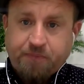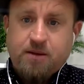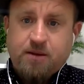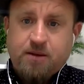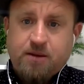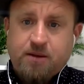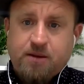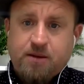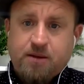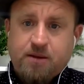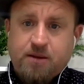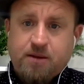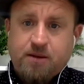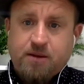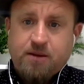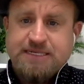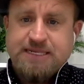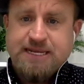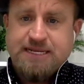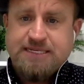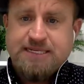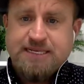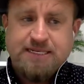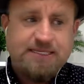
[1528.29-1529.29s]
their
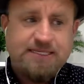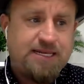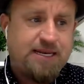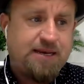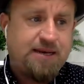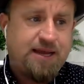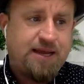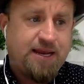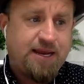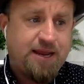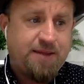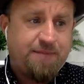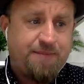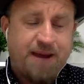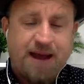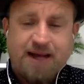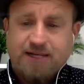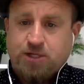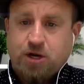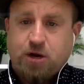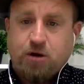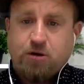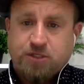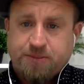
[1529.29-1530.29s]
businesses, and, and impact
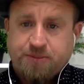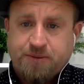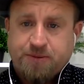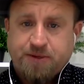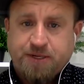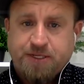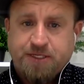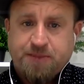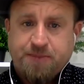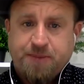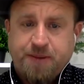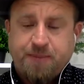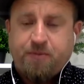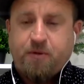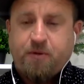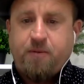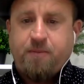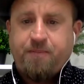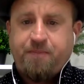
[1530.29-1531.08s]
hundreds of millions of people.